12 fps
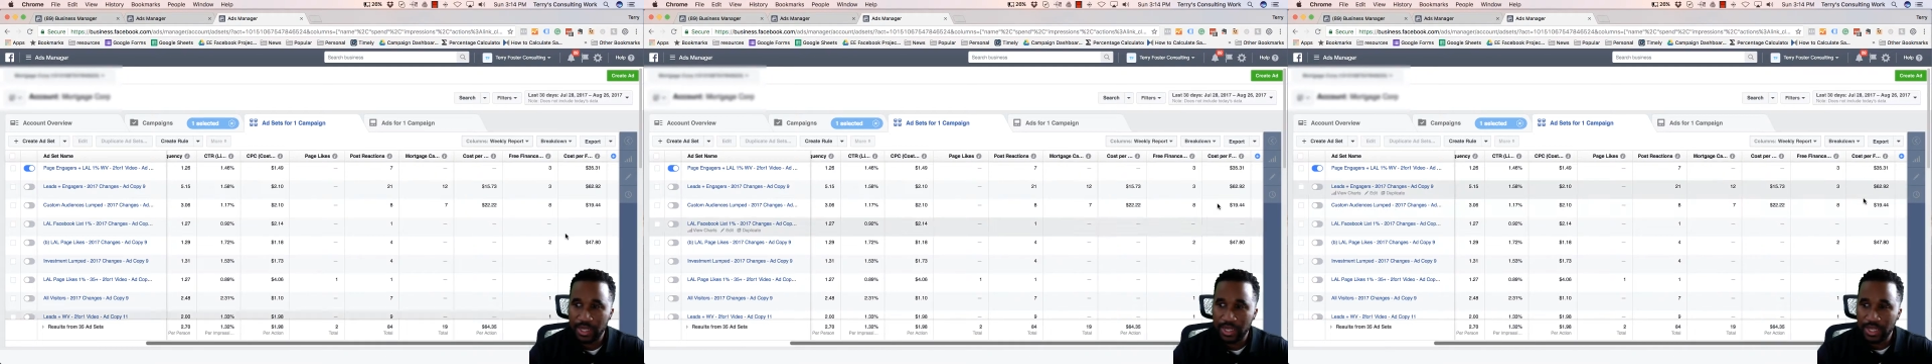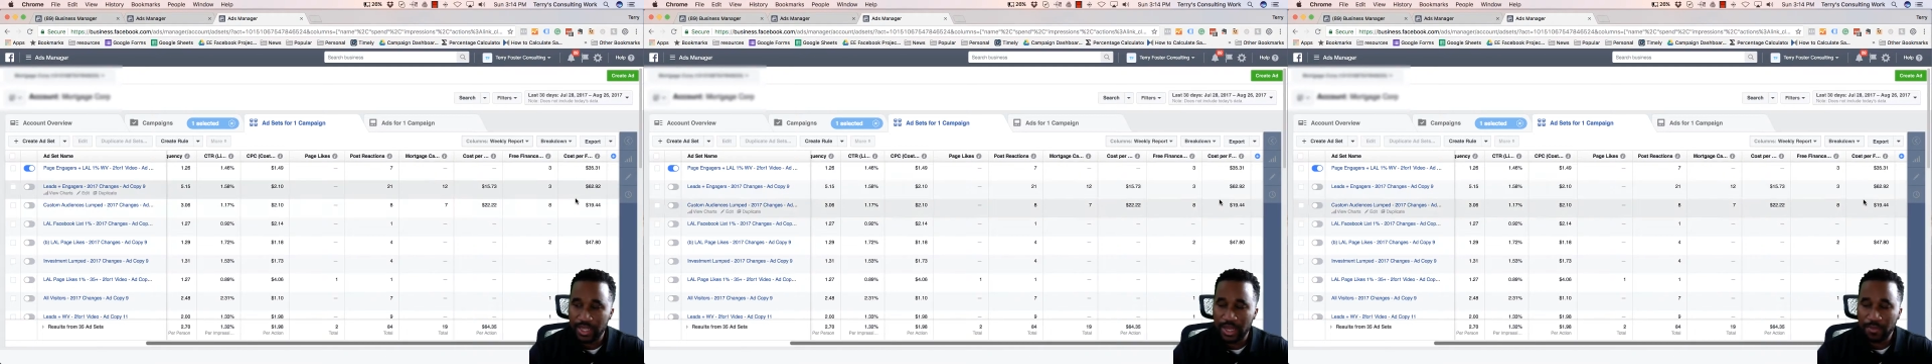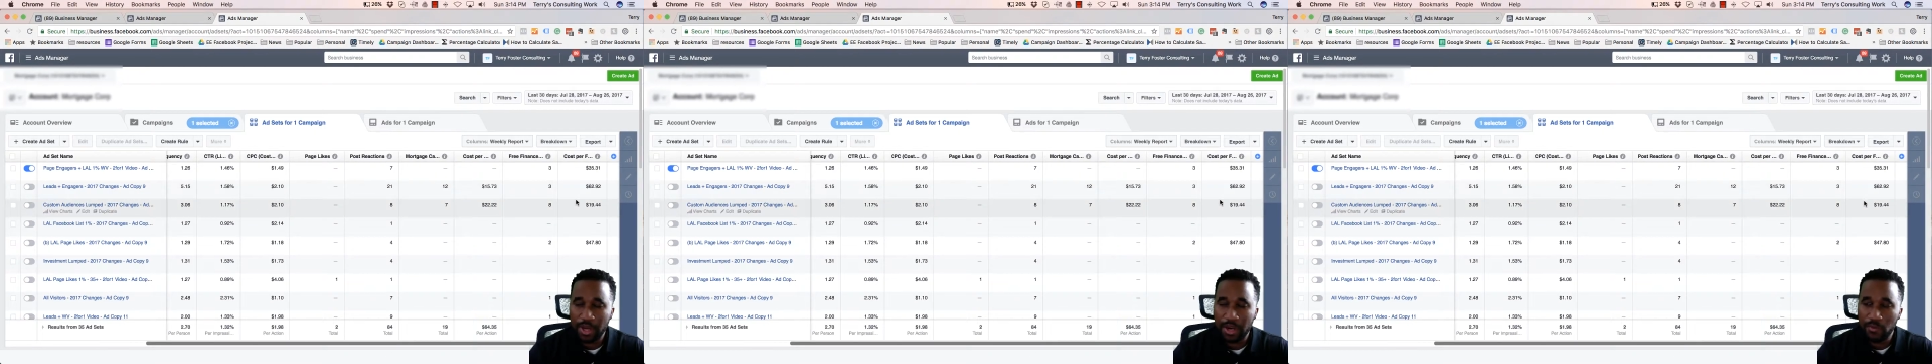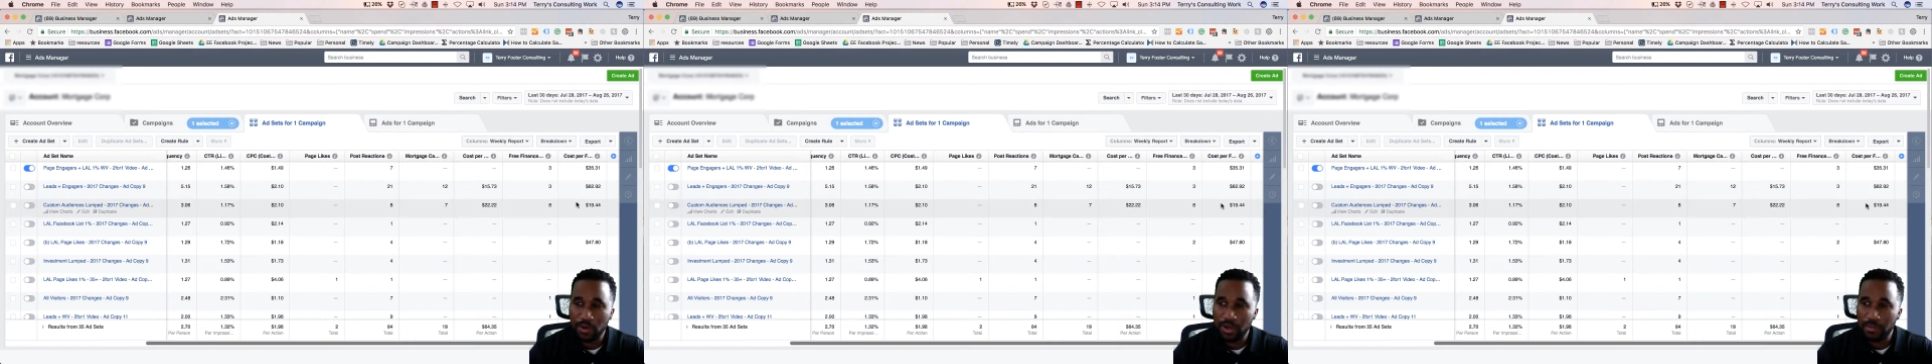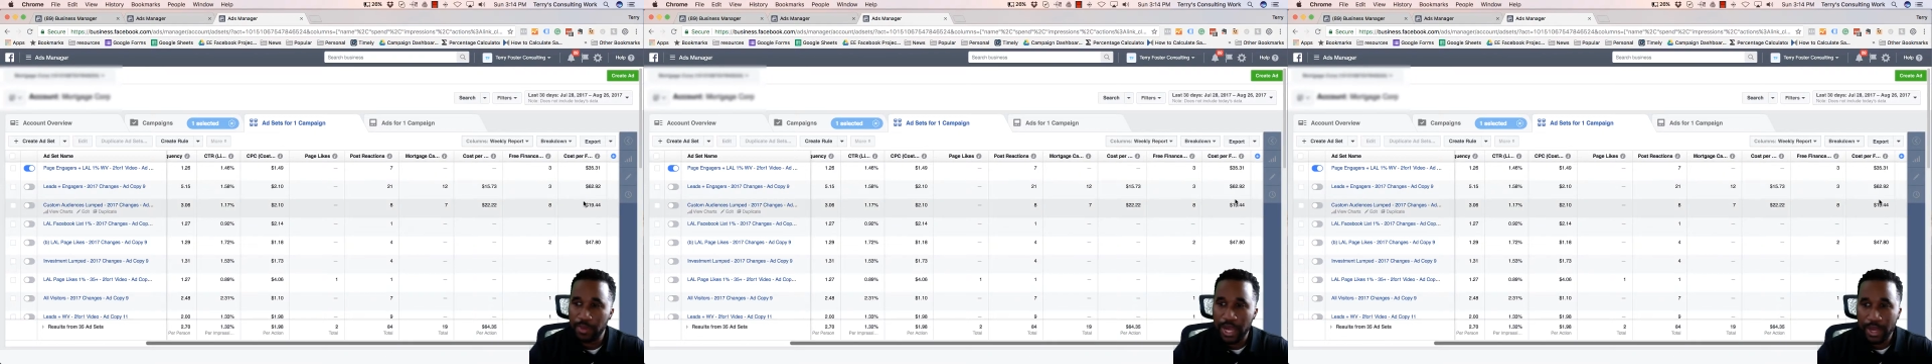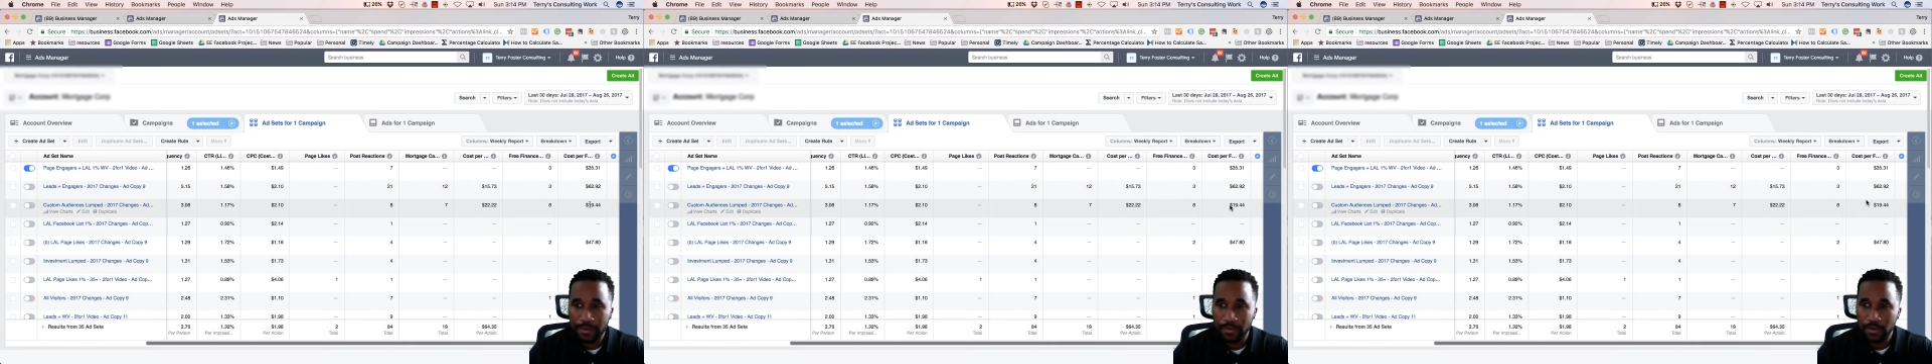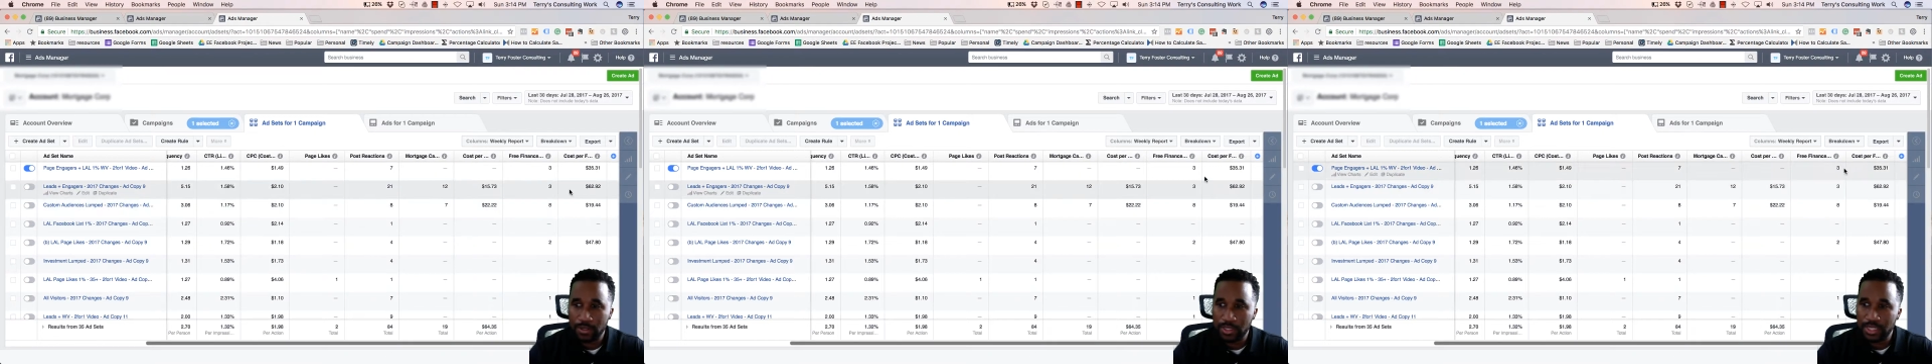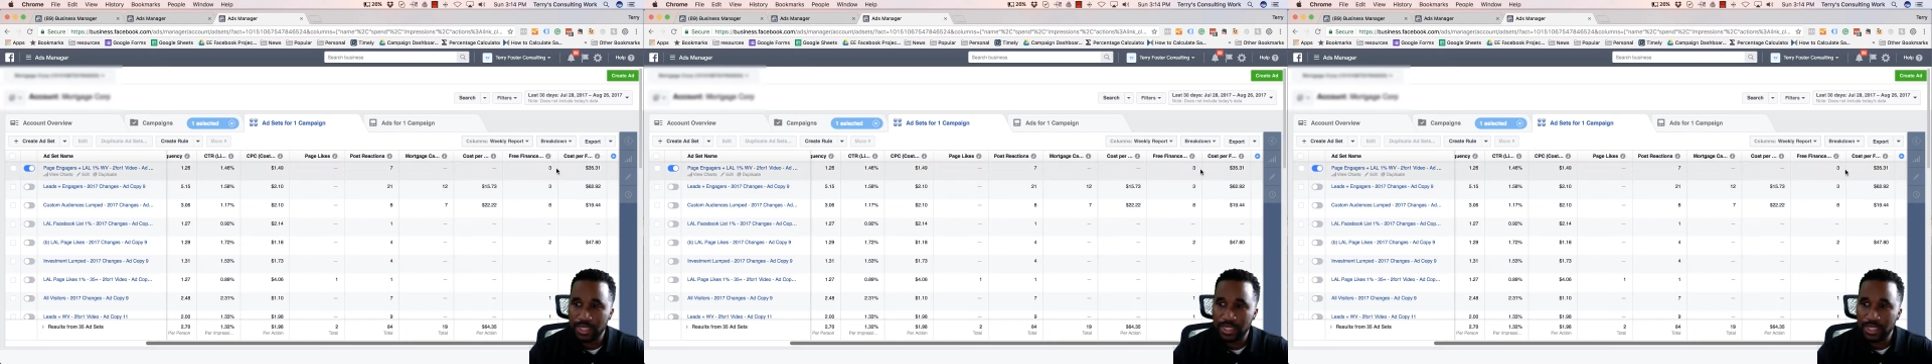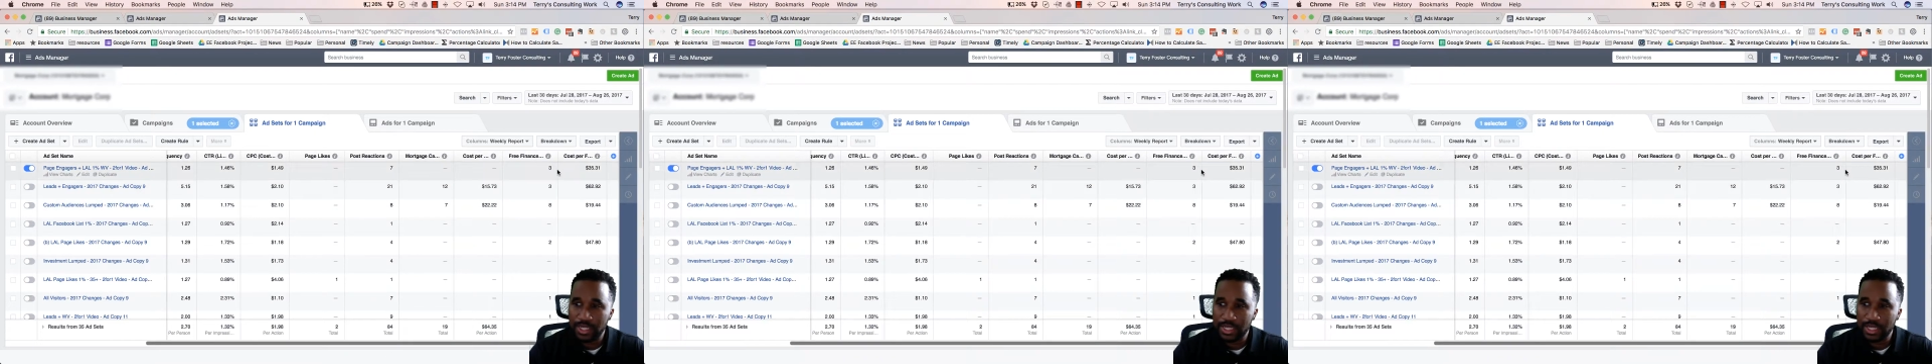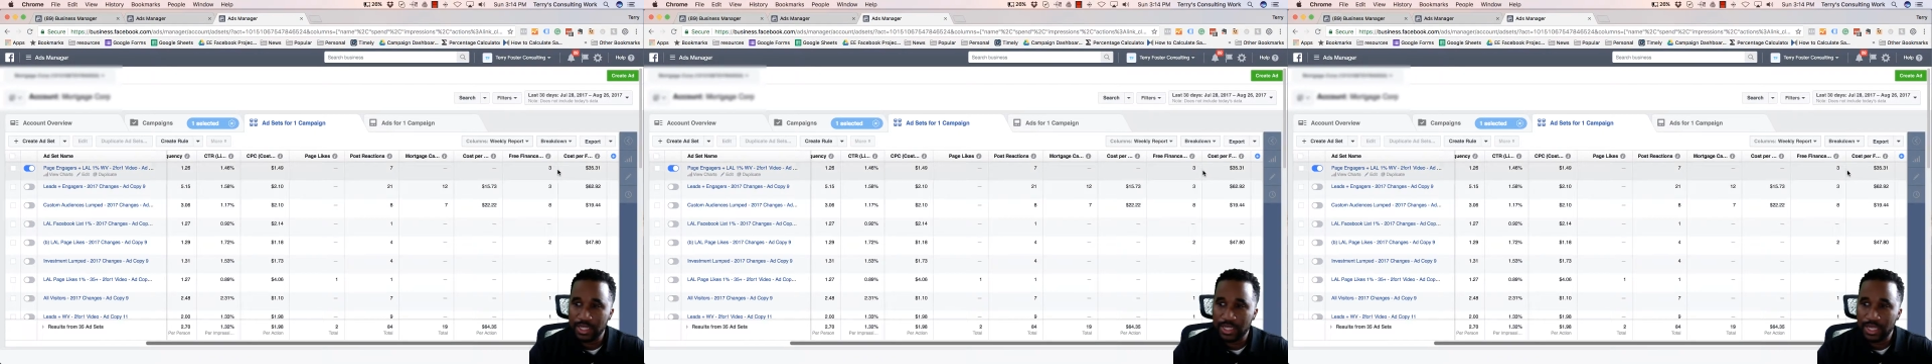and then I'm kind of working backwards to see